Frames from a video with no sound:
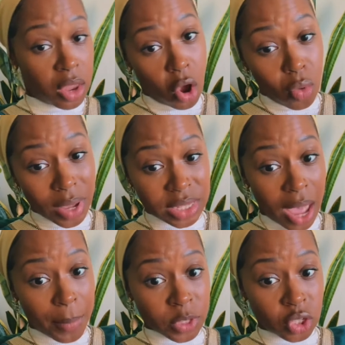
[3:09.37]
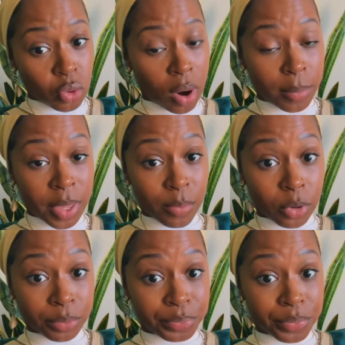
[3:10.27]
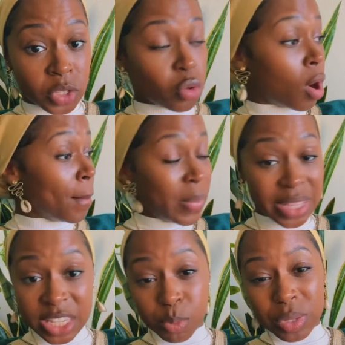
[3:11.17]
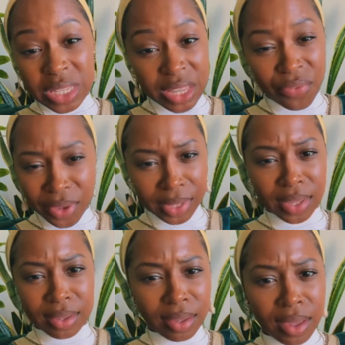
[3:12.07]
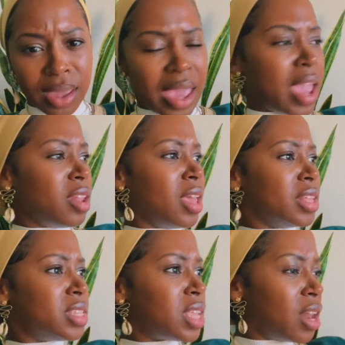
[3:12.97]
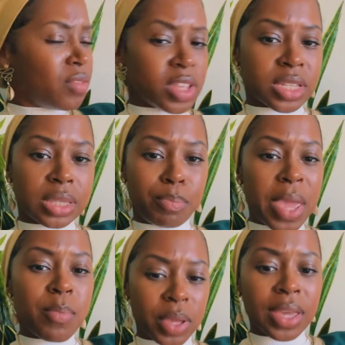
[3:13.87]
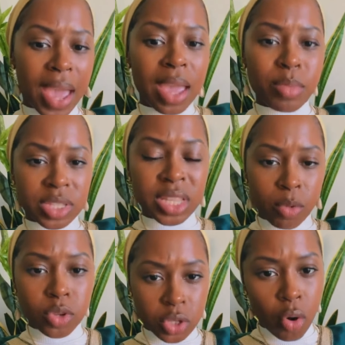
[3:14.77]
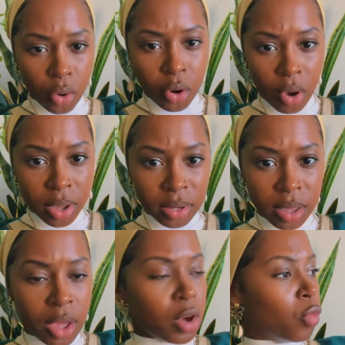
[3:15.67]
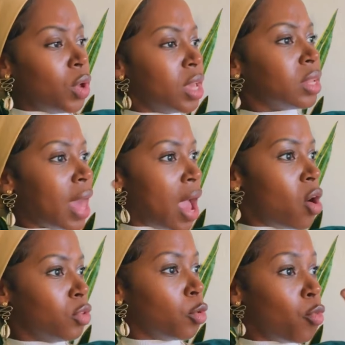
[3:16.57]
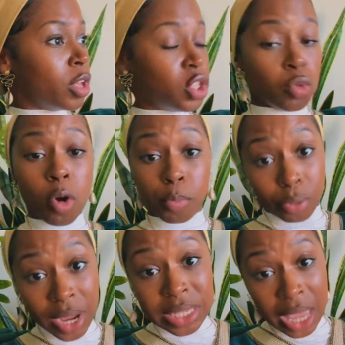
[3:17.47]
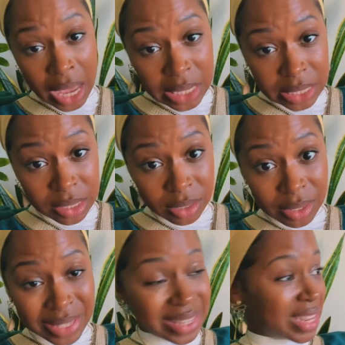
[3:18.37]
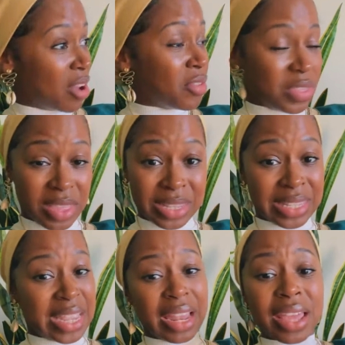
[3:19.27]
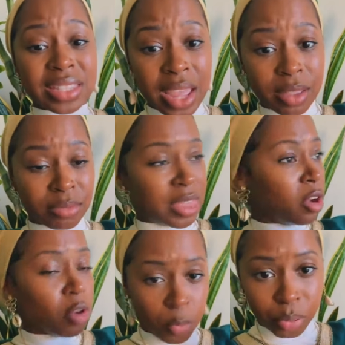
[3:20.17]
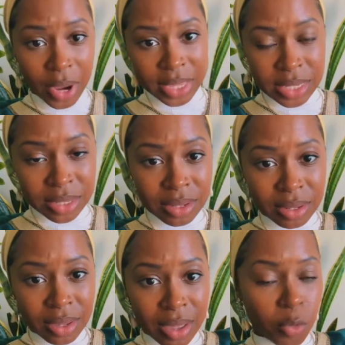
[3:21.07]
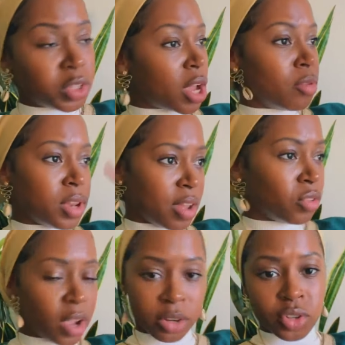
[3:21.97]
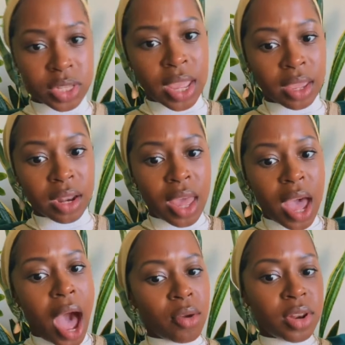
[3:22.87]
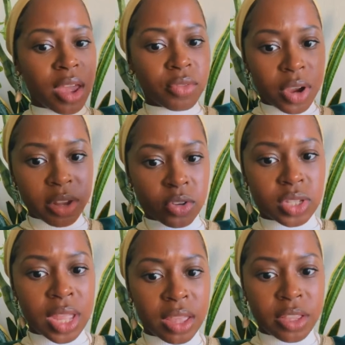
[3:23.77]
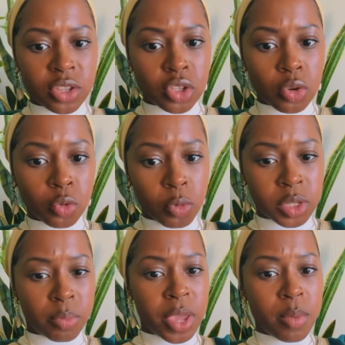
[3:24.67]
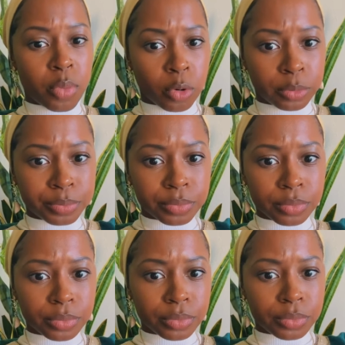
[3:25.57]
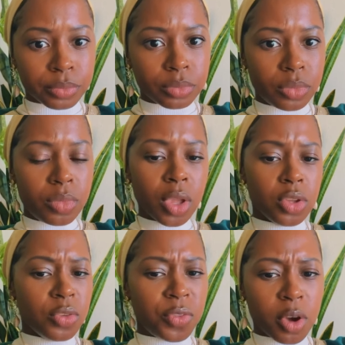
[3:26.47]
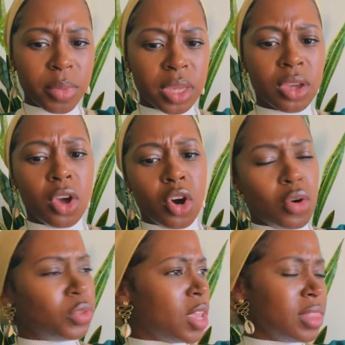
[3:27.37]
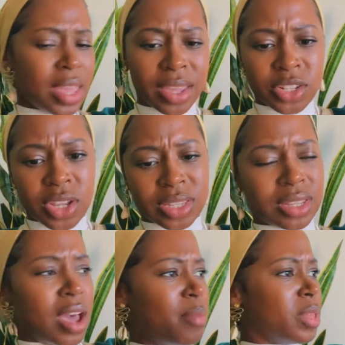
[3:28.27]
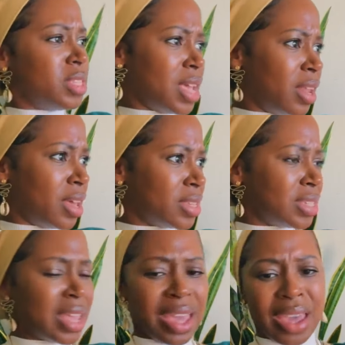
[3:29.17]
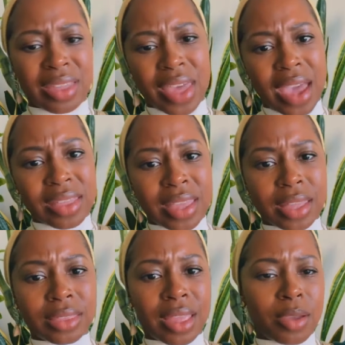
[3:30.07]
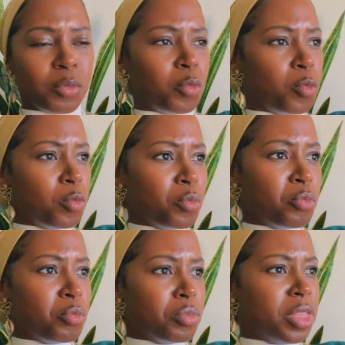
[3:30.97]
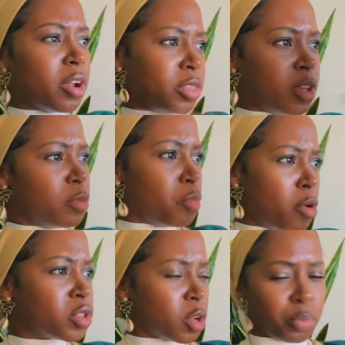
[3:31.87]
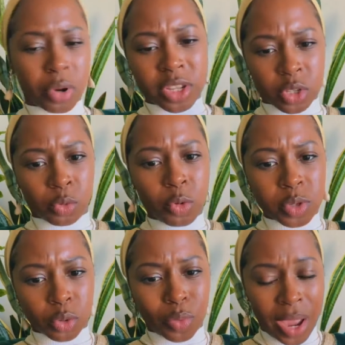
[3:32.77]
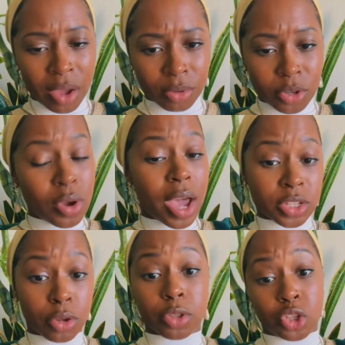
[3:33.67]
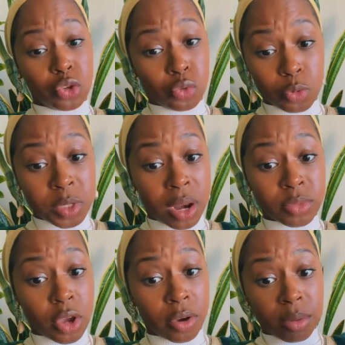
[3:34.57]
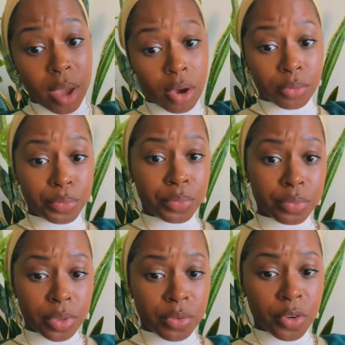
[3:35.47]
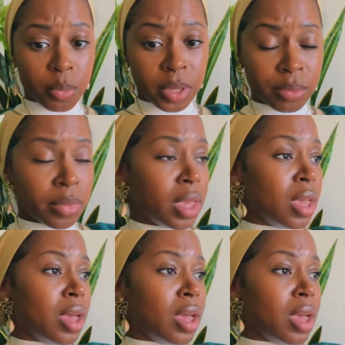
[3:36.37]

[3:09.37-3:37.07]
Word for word: It always happens to our people to our men specifically. And instead of us peeping game and seeing what's going on, we allow the ones who oppress us to tell the, to tell us that they're oppressed, which I'll never understand. I'll never understand these two groups of people. You feel me? Who think they could just come and tell us that that that they're the most oppressed groups around. You guys know the two groups that I'm talking about. You feel me?